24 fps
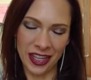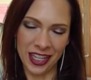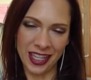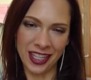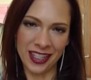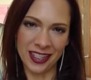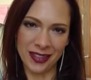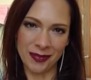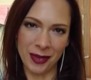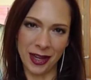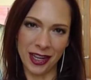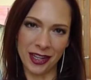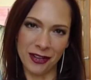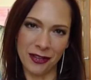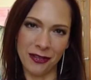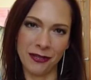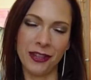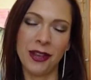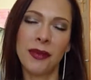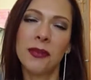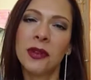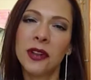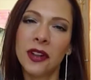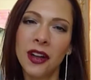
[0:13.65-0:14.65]
It is my
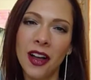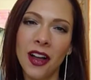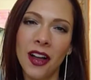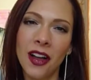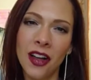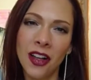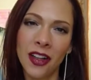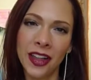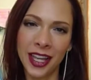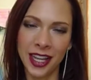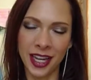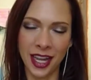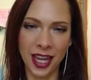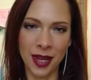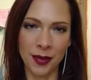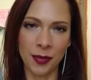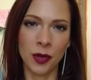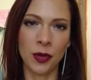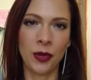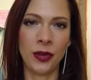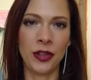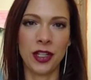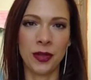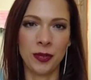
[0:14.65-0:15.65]
November haul and I am
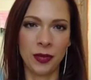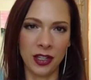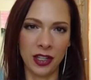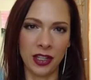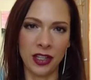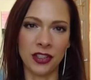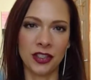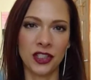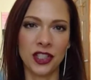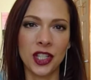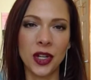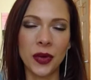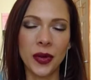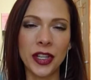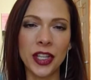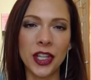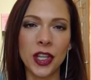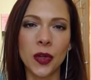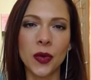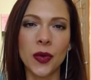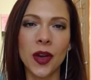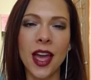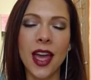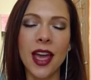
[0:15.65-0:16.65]
going to be showing
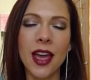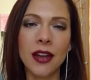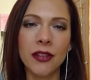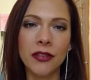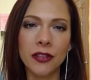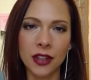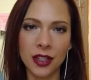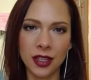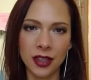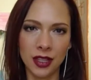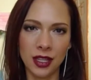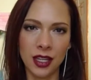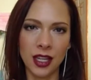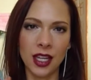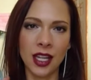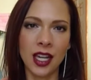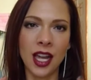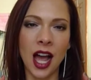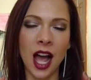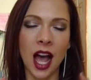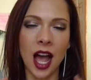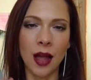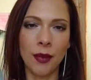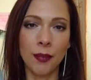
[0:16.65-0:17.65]
you everything
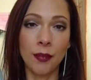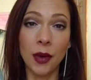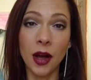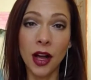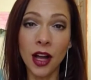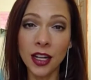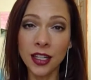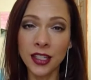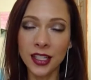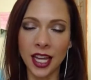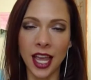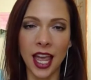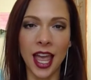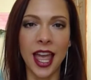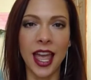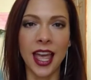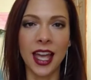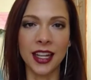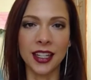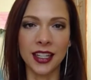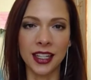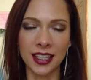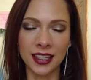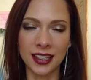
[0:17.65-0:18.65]
I bought
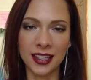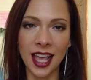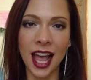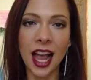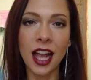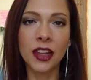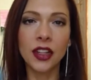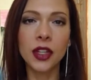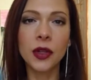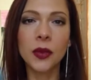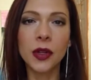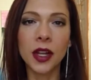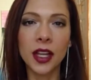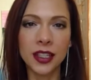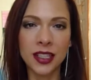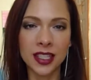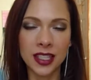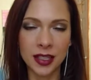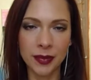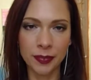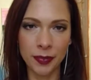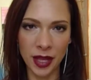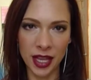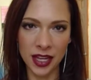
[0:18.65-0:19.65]
and exactly what I
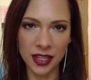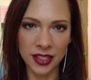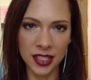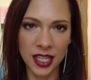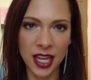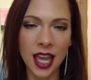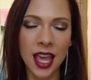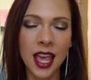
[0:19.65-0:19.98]
spent